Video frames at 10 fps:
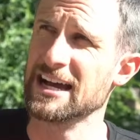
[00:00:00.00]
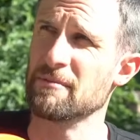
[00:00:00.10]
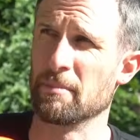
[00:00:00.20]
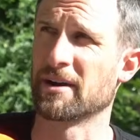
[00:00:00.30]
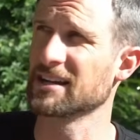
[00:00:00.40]

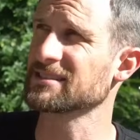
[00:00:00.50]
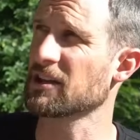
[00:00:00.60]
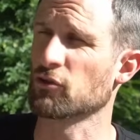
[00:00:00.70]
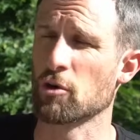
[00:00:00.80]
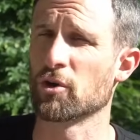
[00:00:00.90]
but because I
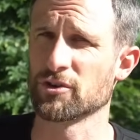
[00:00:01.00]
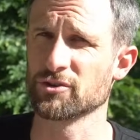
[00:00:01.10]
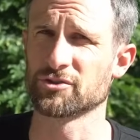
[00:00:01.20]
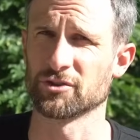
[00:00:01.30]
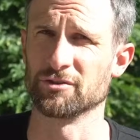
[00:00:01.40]
throw more
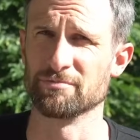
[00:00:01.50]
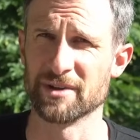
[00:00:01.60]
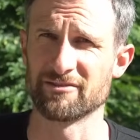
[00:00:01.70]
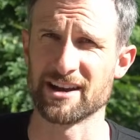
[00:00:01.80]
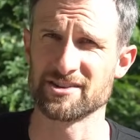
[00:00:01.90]
neutral
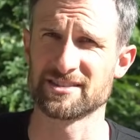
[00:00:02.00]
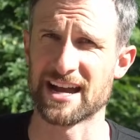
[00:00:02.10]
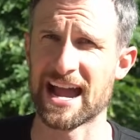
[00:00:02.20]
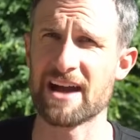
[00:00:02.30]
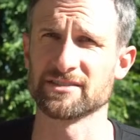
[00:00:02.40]
mid-ranges,
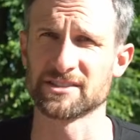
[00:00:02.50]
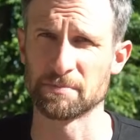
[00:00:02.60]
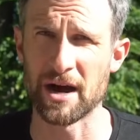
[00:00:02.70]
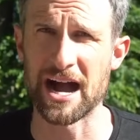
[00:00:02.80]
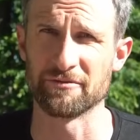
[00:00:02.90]
I have a
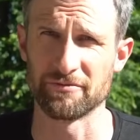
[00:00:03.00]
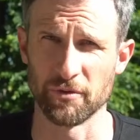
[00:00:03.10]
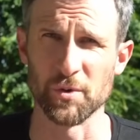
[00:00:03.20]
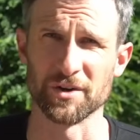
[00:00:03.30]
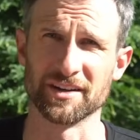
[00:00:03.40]
spot
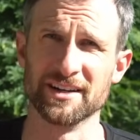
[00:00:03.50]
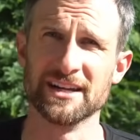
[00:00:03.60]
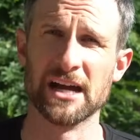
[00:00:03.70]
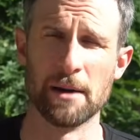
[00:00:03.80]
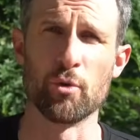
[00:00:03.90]
for
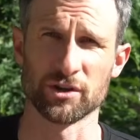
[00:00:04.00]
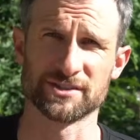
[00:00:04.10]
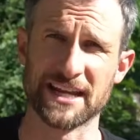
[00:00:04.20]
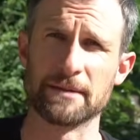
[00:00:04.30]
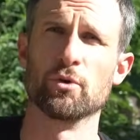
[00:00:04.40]
a more
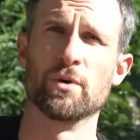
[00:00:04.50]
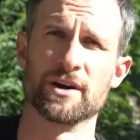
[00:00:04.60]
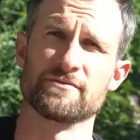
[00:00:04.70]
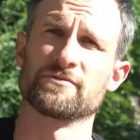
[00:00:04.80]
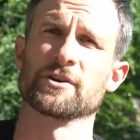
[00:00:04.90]
stable
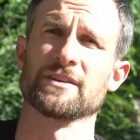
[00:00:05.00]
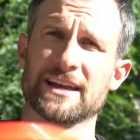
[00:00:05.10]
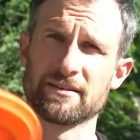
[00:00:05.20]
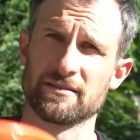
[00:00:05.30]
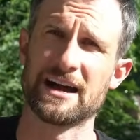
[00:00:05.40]
one for
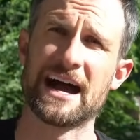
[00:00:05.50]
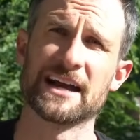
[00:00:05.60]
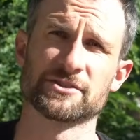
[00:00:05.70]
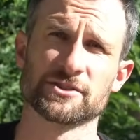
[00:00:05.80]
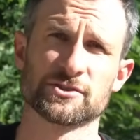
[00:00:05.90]
like
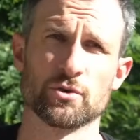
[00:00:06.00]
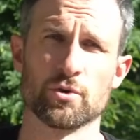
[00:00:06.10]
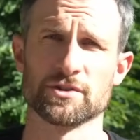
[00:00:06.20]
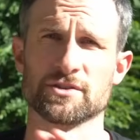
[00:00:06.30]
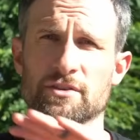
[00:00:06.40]
hyzers
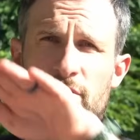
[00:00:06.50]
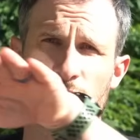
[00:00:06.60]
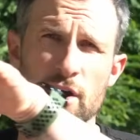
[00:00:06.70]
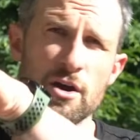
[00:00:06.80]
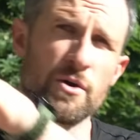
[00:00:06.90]
or to
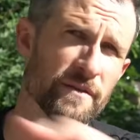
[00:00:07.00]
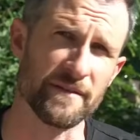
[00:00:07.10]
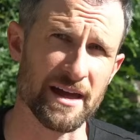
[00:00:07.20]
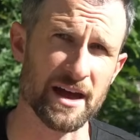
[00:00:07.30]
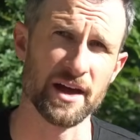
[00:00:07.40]
throw
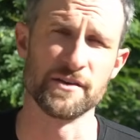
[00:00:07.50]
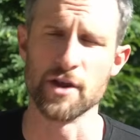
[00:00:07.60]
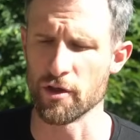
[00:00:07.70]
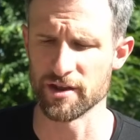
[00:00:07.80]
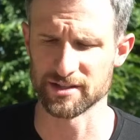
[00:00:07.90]
and
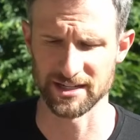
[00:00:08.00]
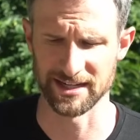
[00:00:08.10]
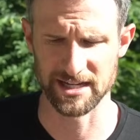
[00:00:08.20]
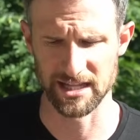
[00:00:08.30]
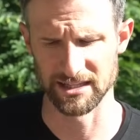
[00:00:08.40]
know that it's
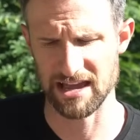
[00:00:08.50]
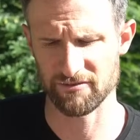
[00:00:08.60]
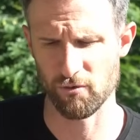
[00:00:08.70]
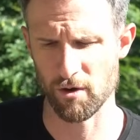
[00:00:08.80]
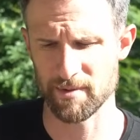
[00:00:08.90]
going to cut
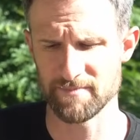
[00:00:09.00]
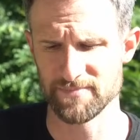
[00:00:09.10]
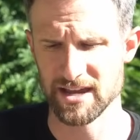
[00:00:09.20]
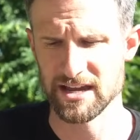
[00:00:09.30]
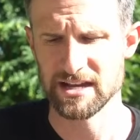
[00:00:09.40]
left for me.
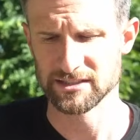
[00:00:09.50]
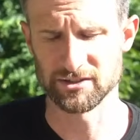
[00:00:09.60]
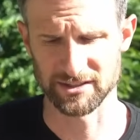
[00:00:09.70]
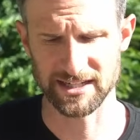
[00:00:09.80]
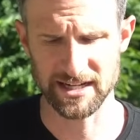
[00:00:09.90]

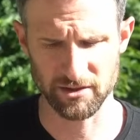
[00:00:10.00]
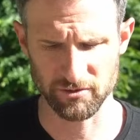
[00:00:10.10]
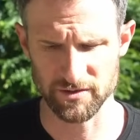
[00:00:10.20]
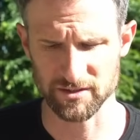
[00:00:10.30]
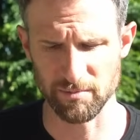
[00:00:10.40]
So excited to
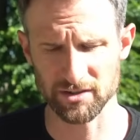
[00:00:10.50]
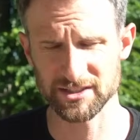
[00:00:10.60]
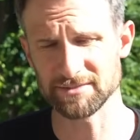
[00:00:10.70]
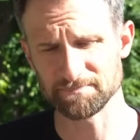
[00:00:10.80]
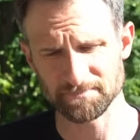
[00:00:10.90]
throw this
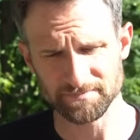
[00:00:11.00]
Malta.